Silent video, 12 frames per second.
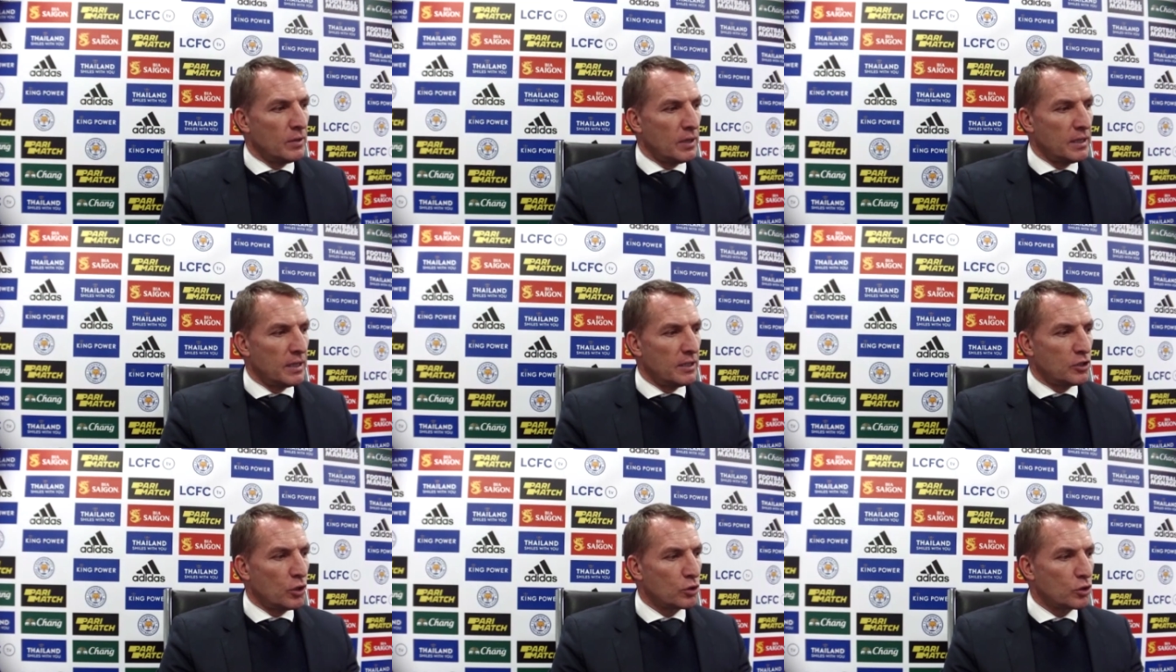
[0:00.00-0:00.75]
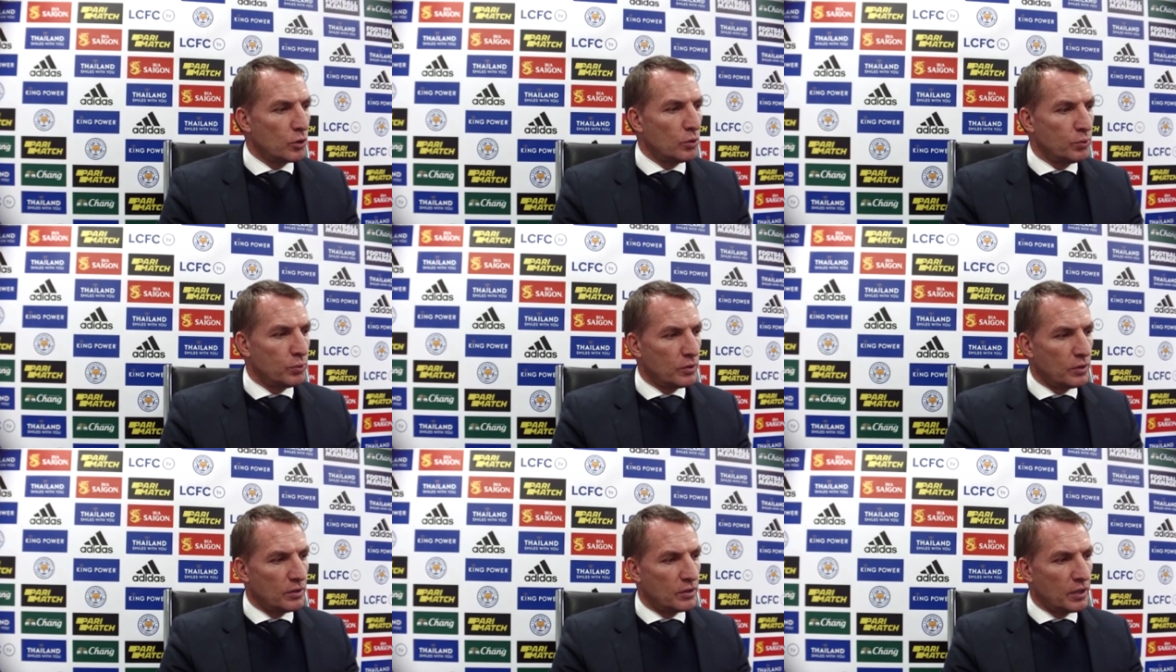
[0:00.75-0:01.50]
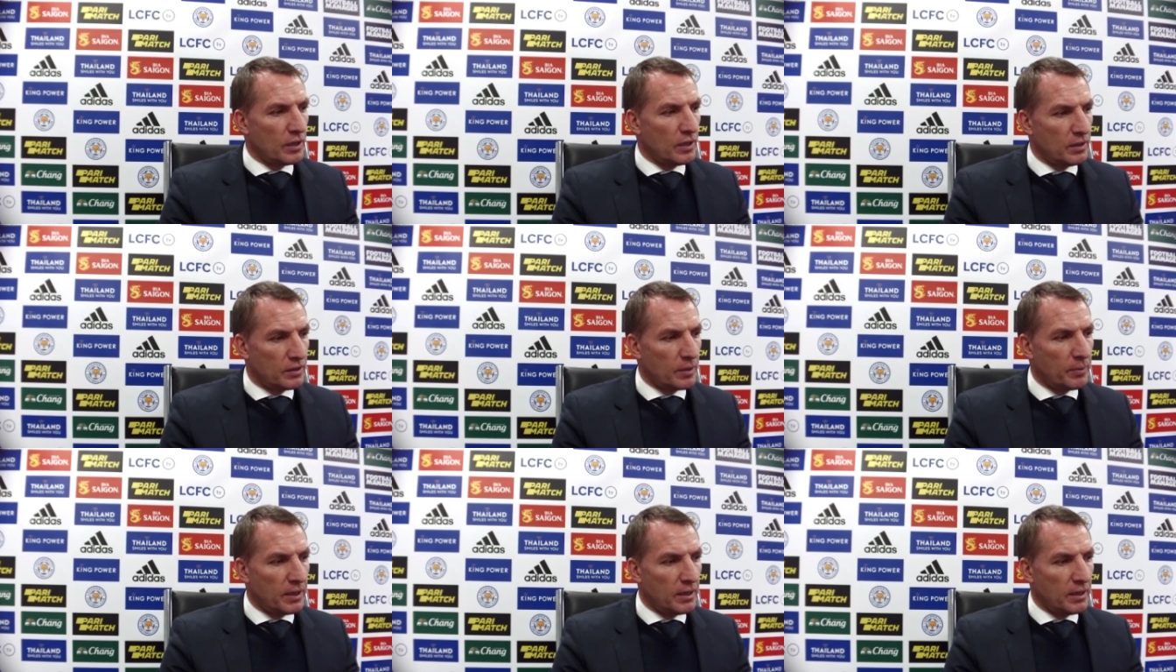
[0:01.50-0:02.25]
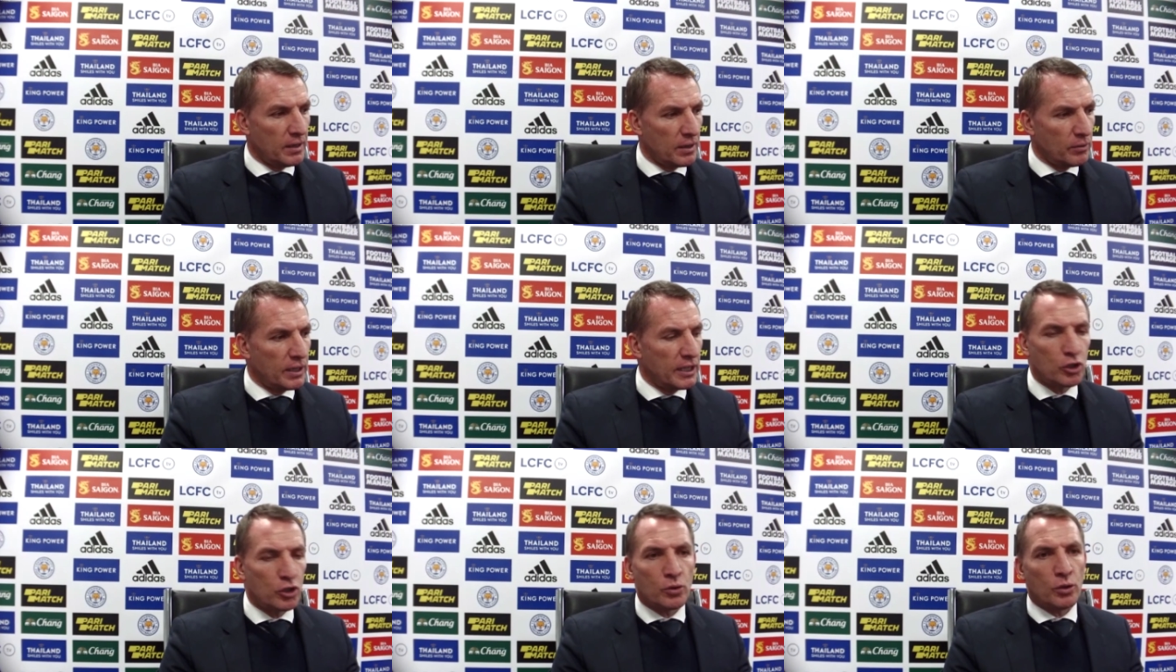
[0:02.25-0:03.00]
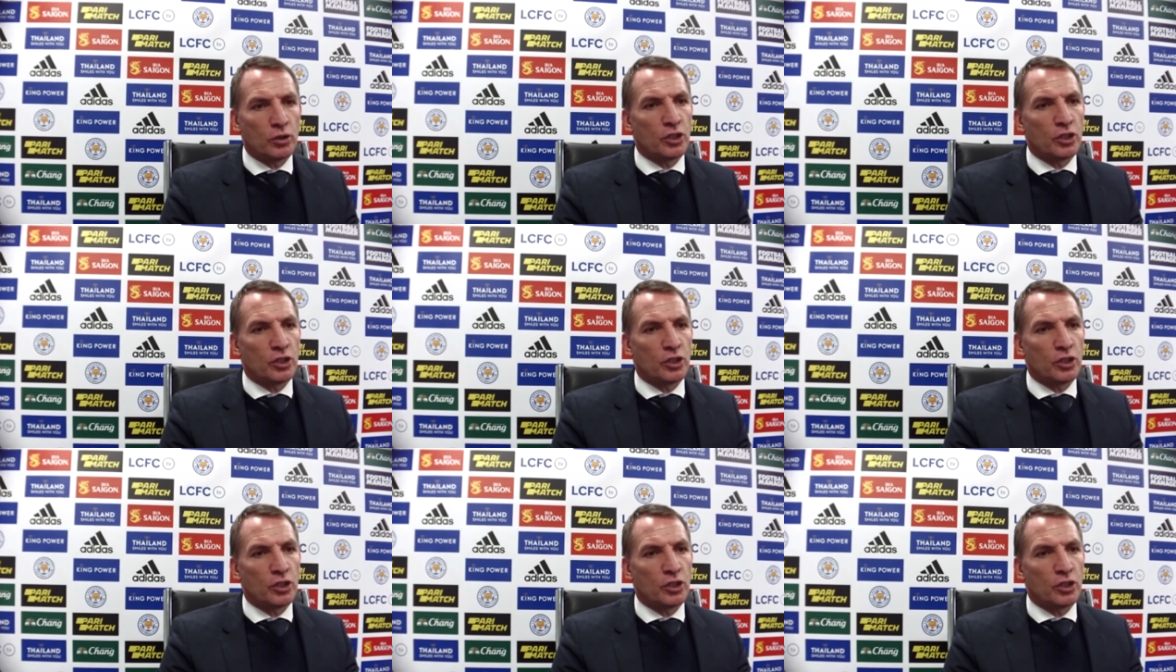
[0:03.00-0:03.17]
it's also to to be a really good squad.